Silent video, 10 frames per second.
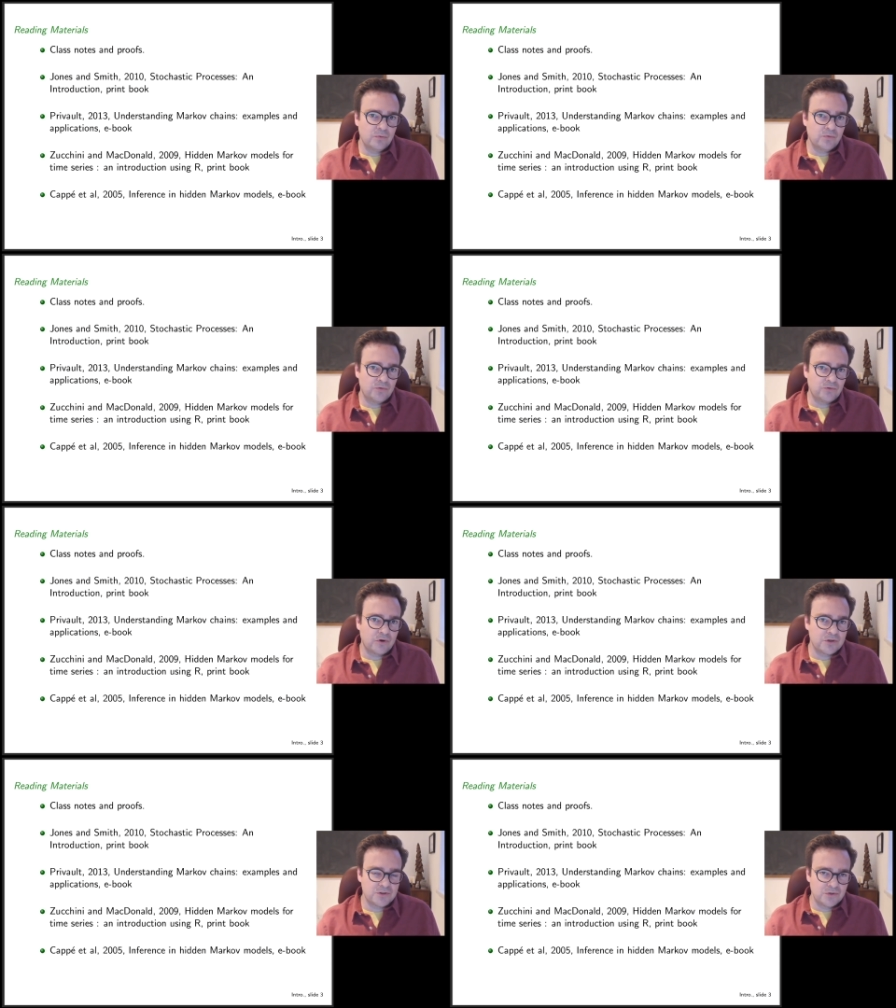
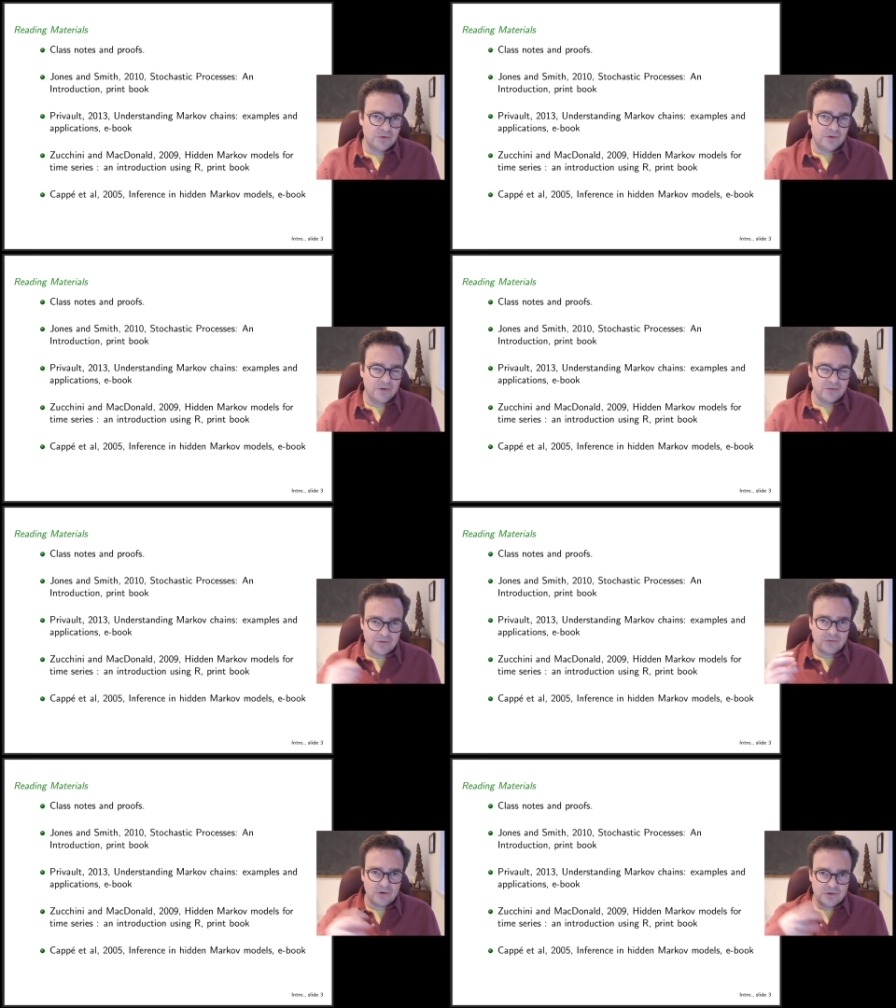structured it's
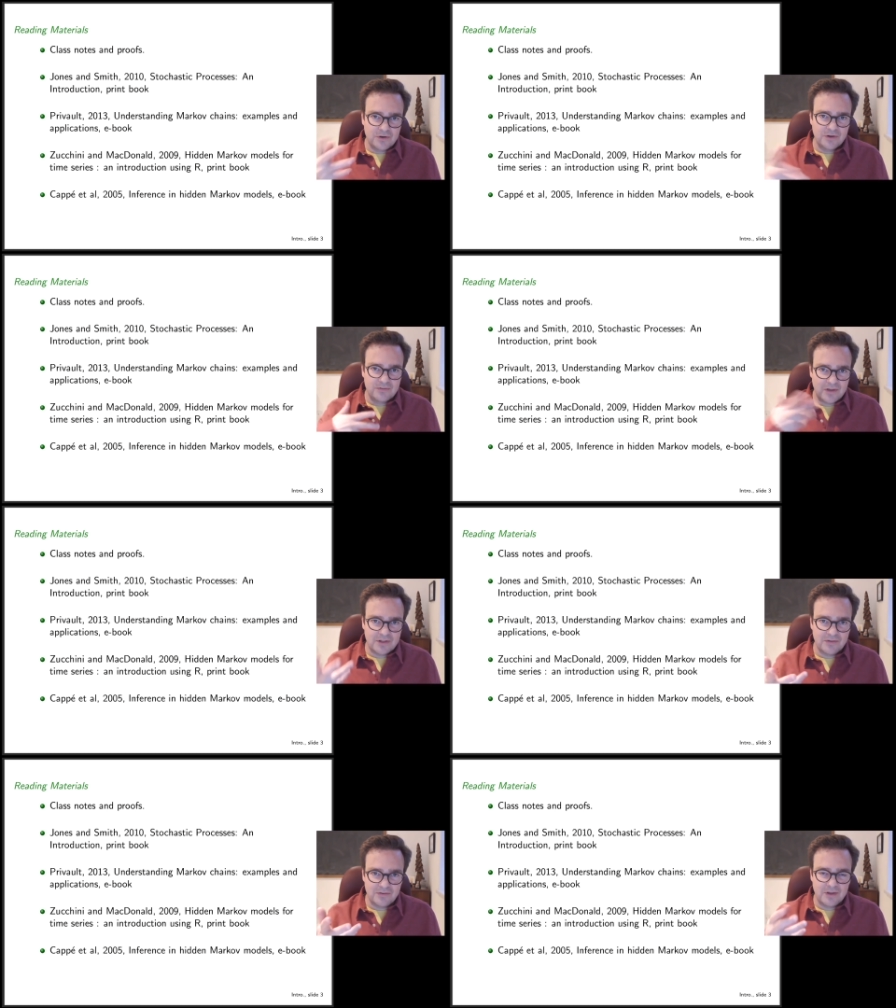not structured in
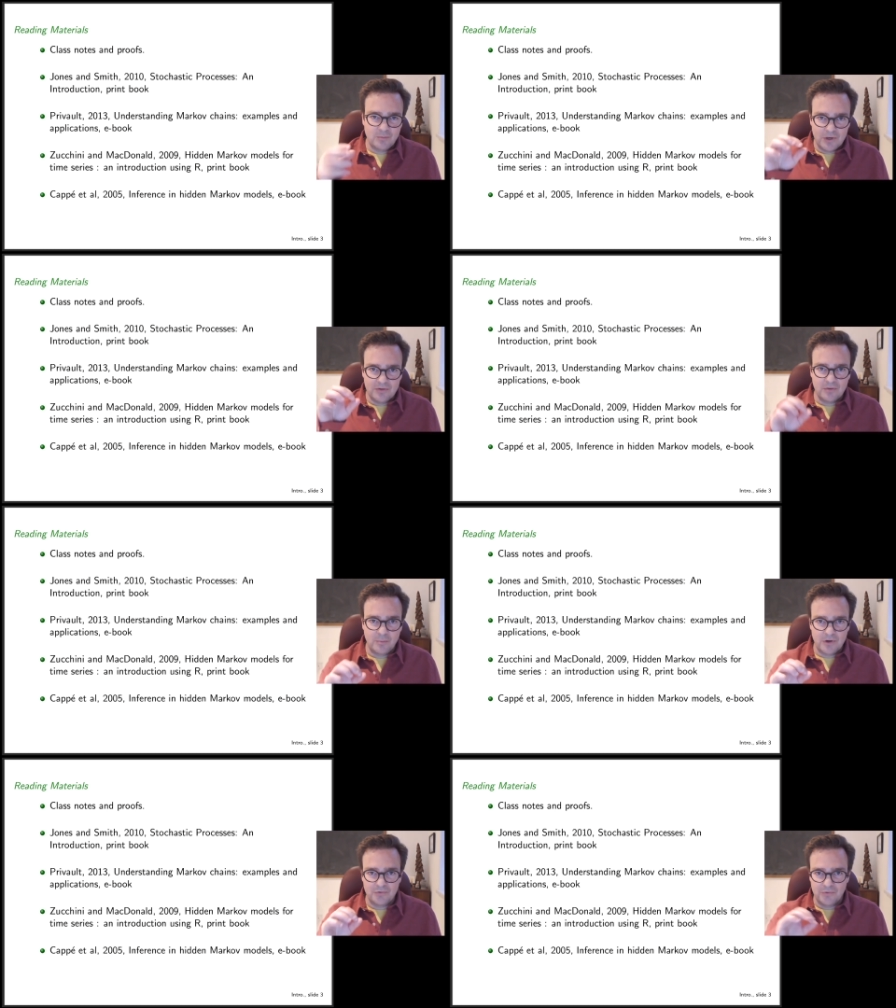exactly the same way as the
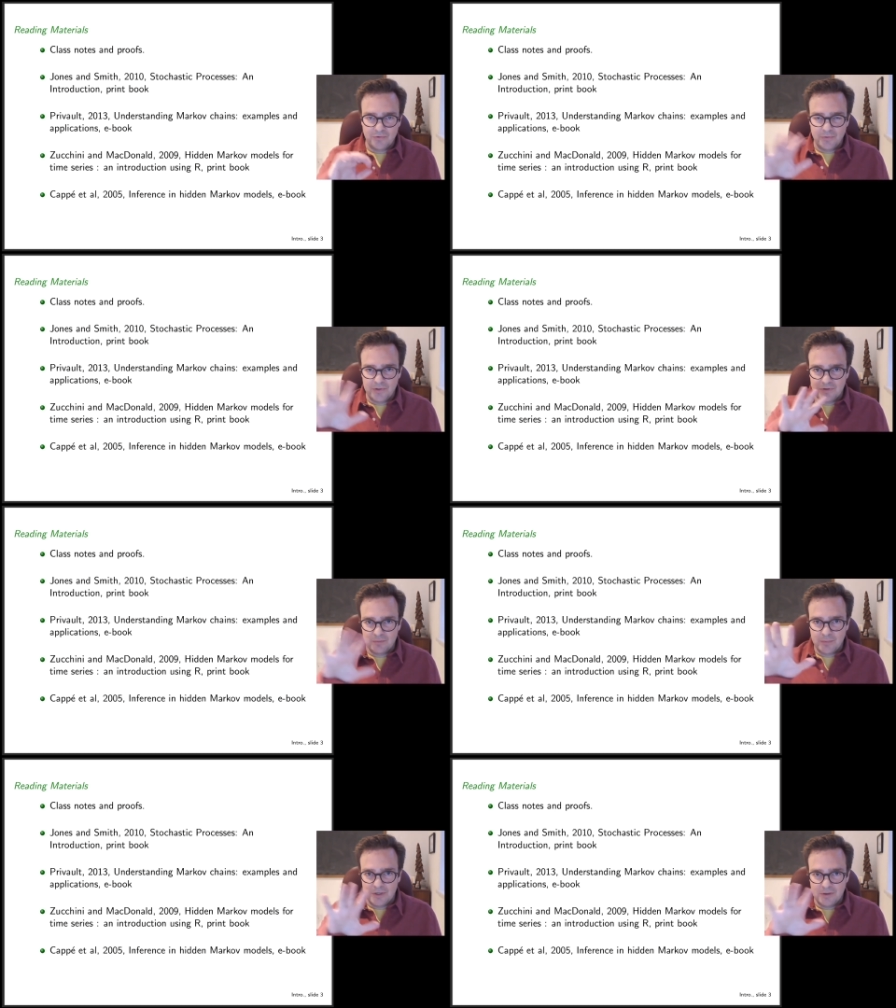module so
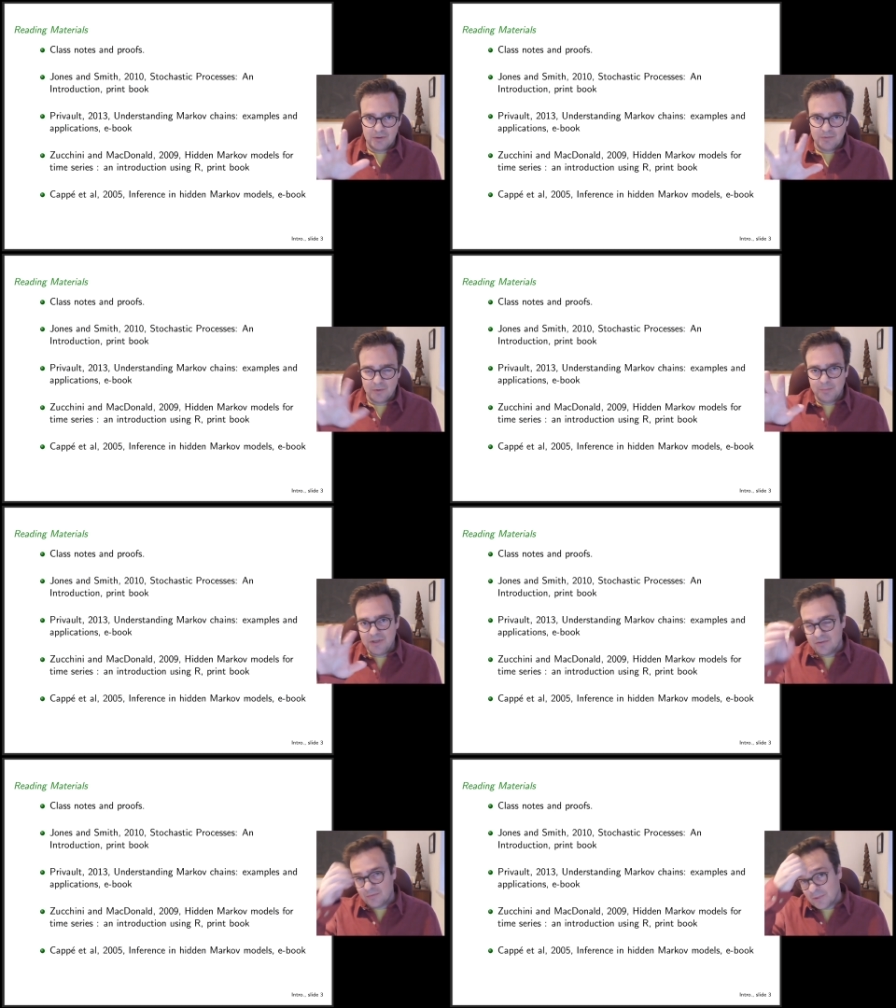things might some
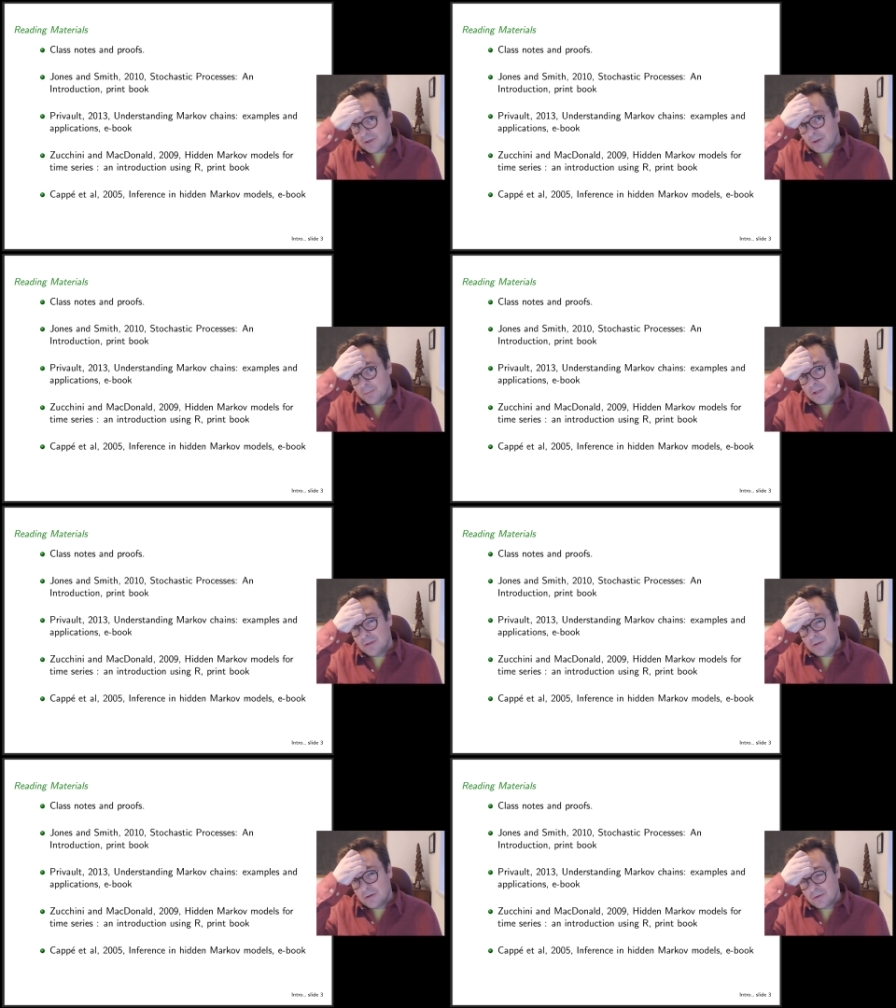pieces might not be
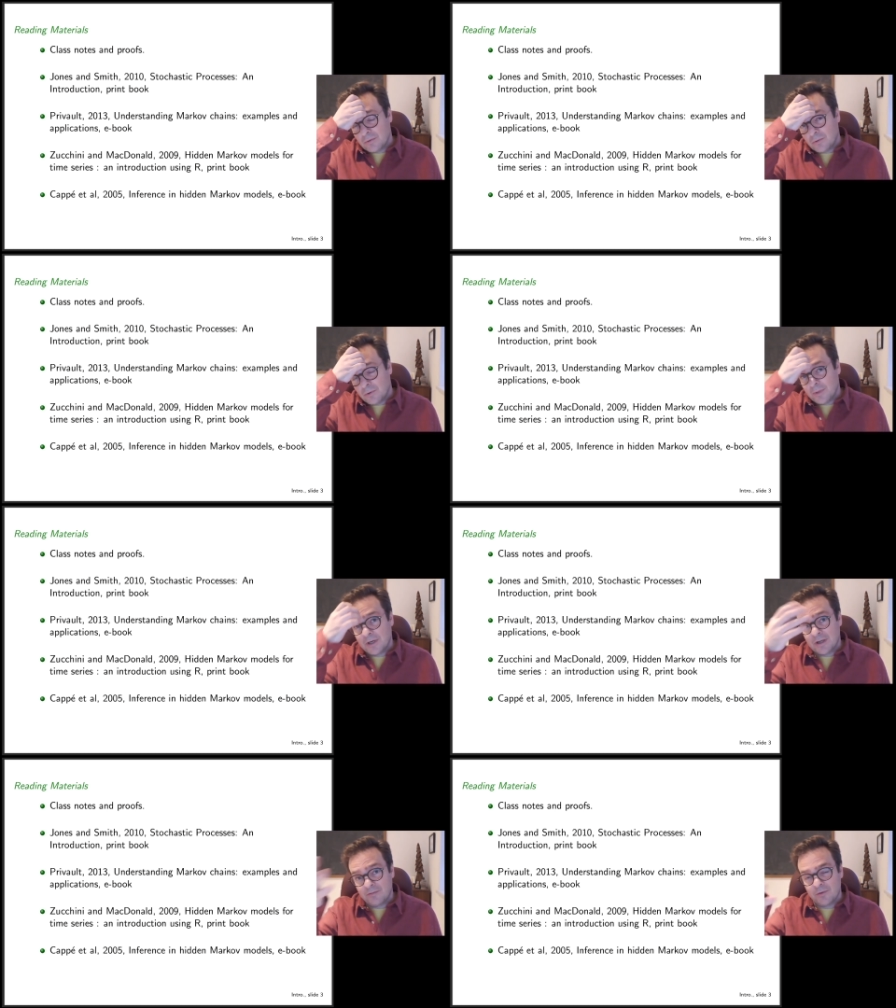in there or
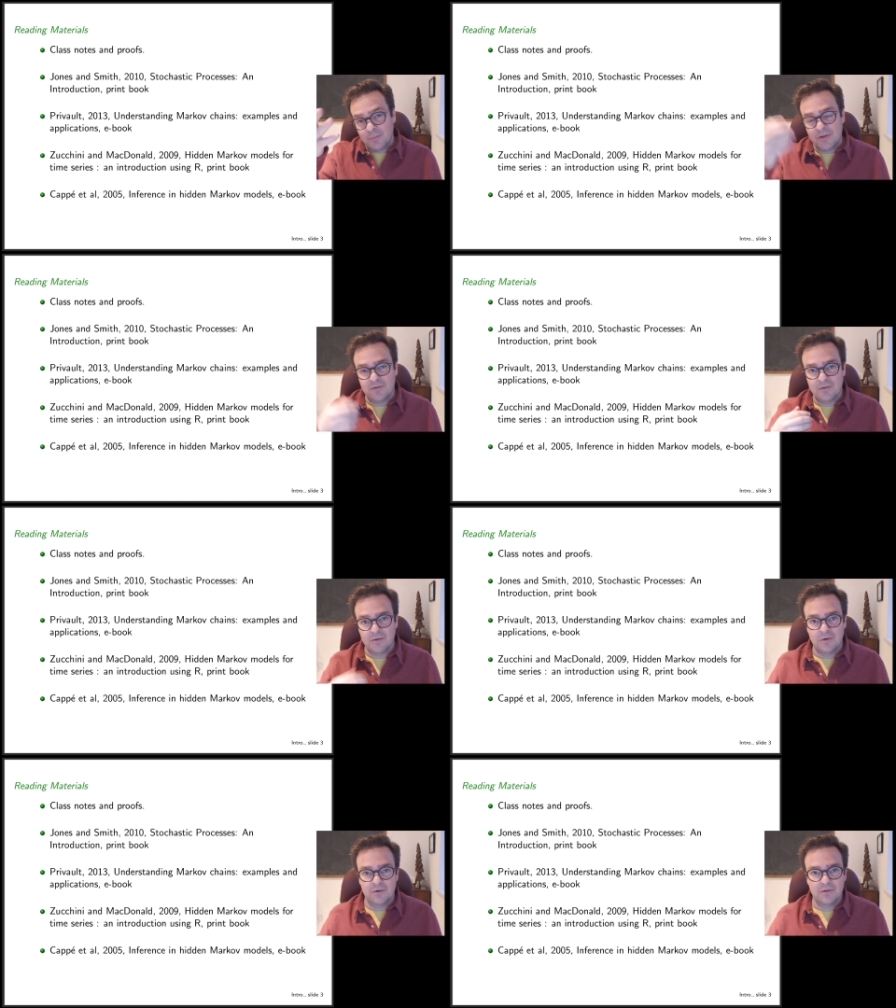might have some pieces
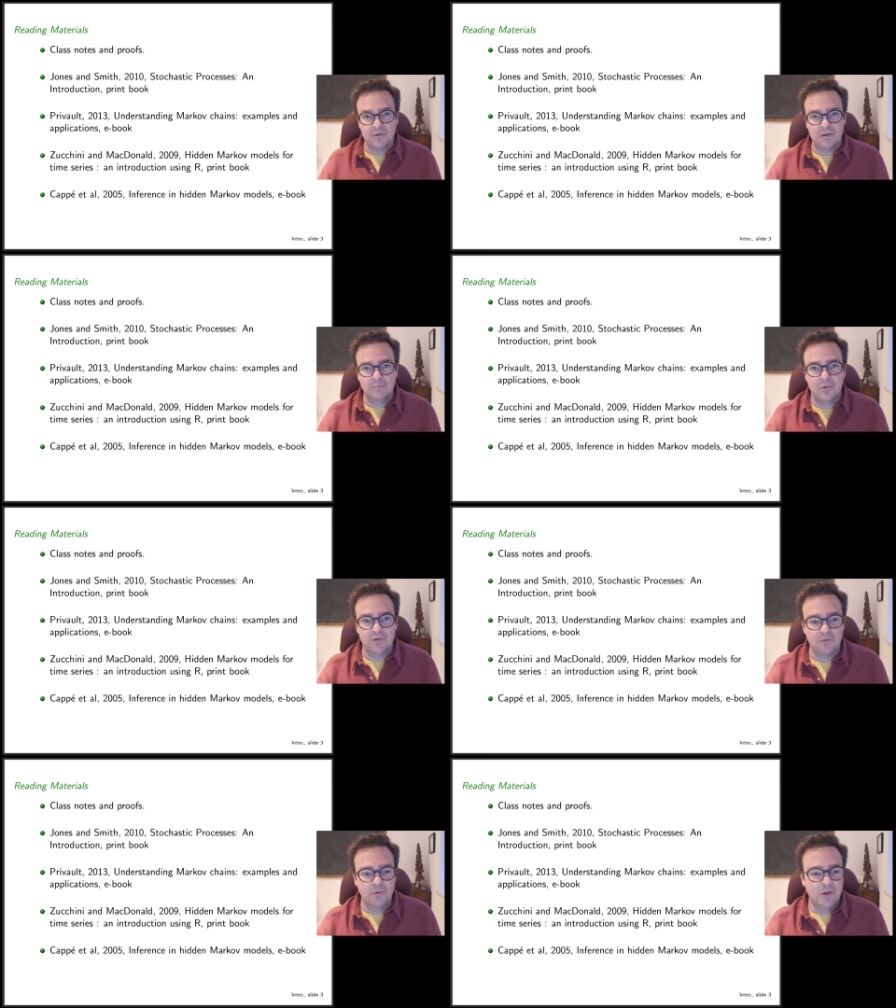that aren't in the
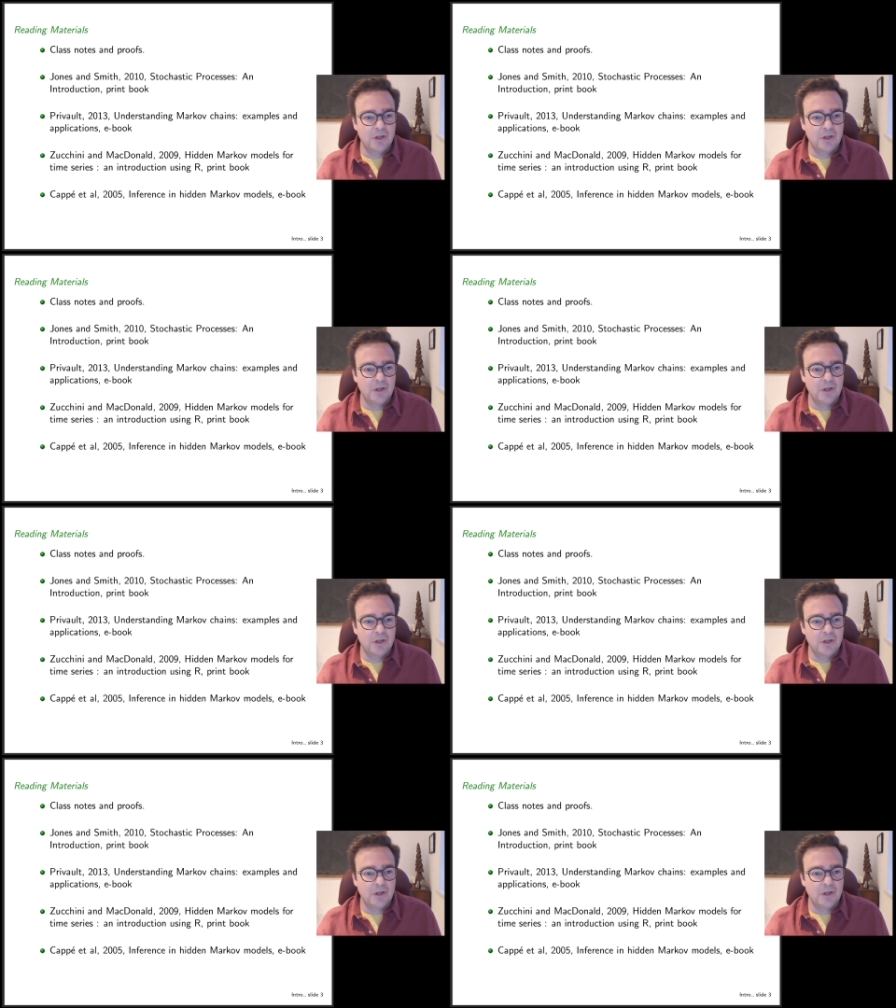module